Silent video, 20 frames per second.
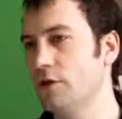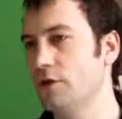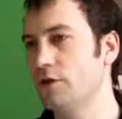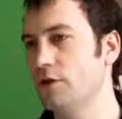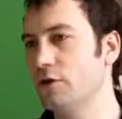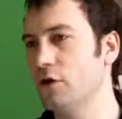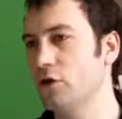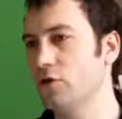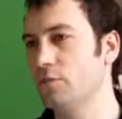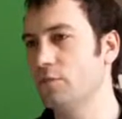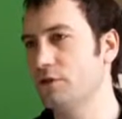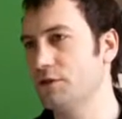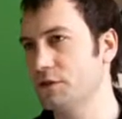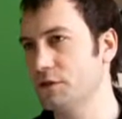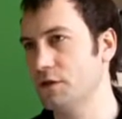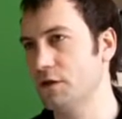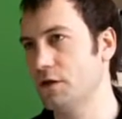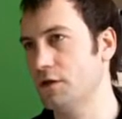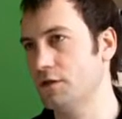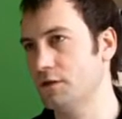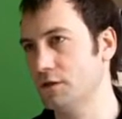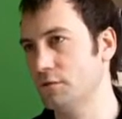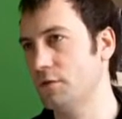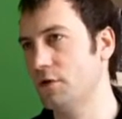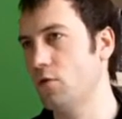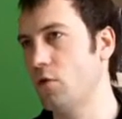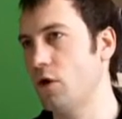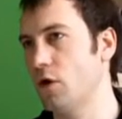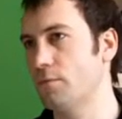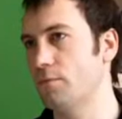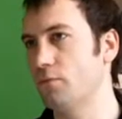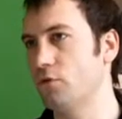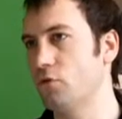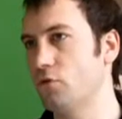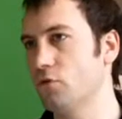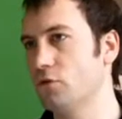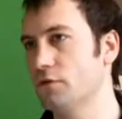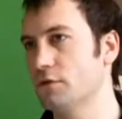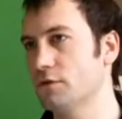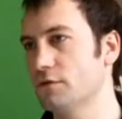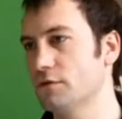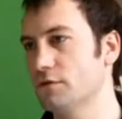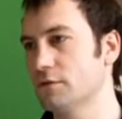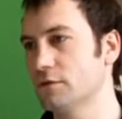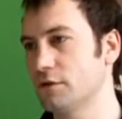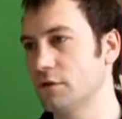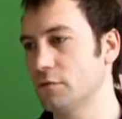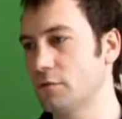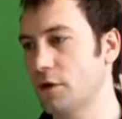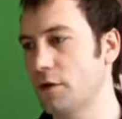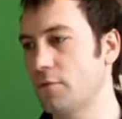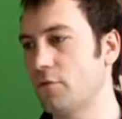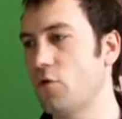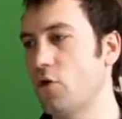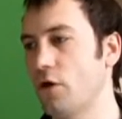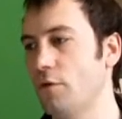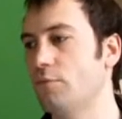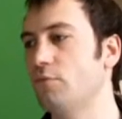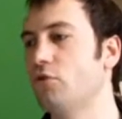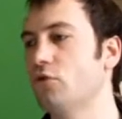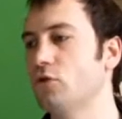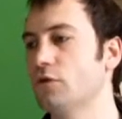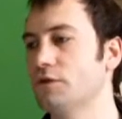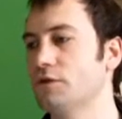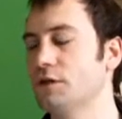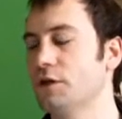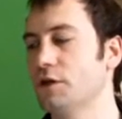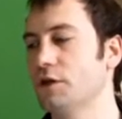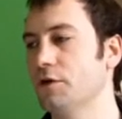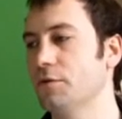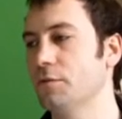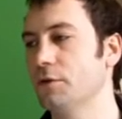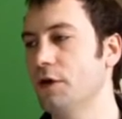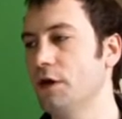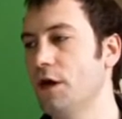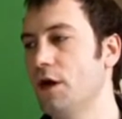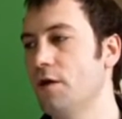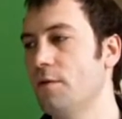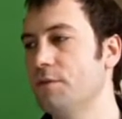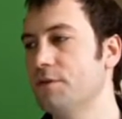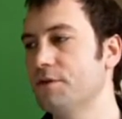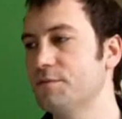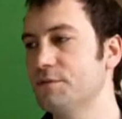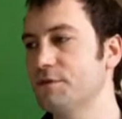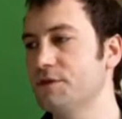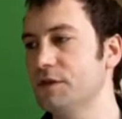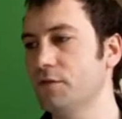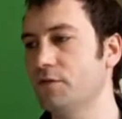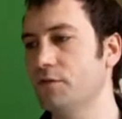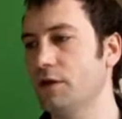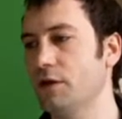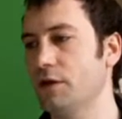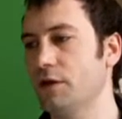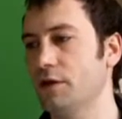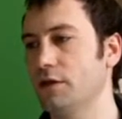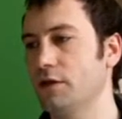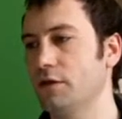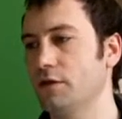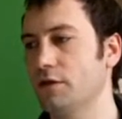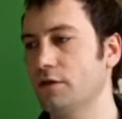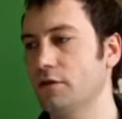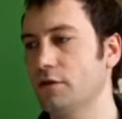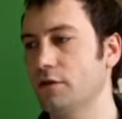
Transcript: I mean, I think open science can be quite a broad can be a, quite a broad term I mean, specifically,